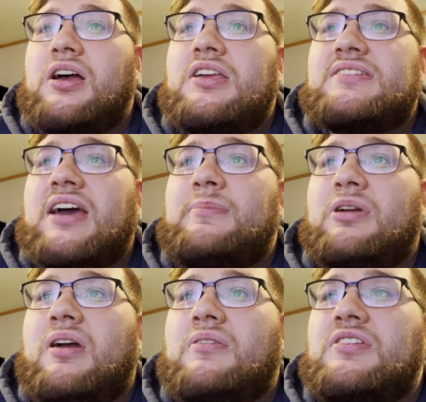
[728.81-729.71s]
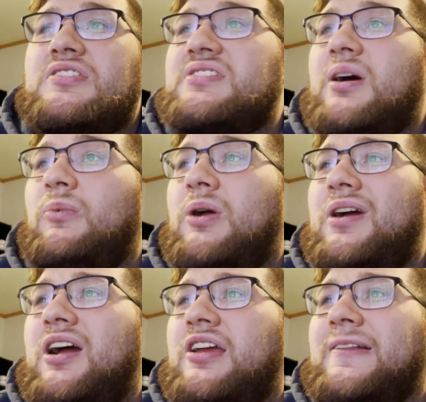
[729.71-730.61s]
He's got to be around here somewhere.
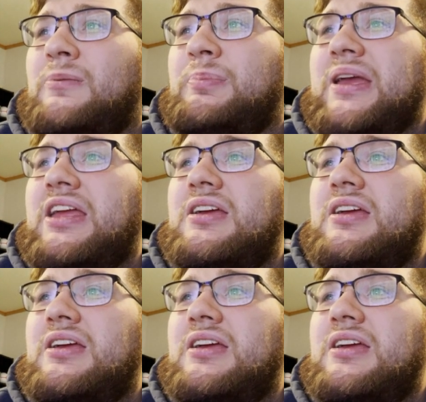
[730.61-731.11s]
Where are you, little piggy?